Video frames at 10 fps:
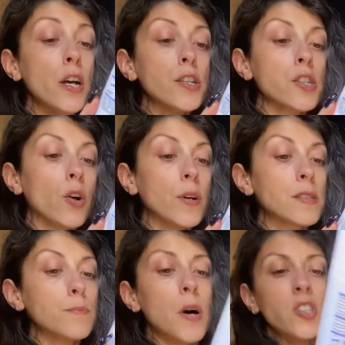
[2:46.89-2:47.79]
So it's
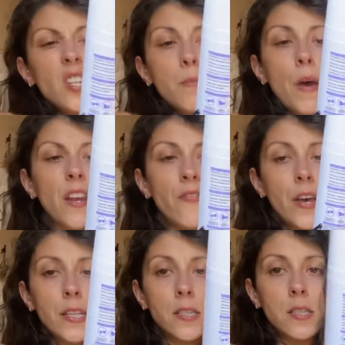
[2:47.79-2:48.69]

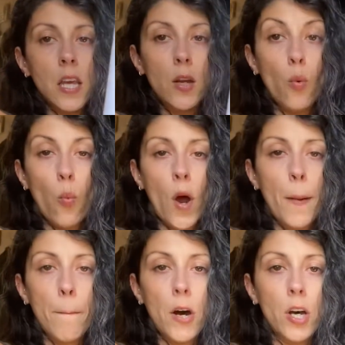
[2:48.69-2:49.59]
multi-benefits in
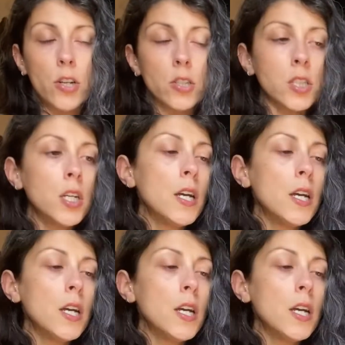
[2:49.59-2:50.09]
one bottle.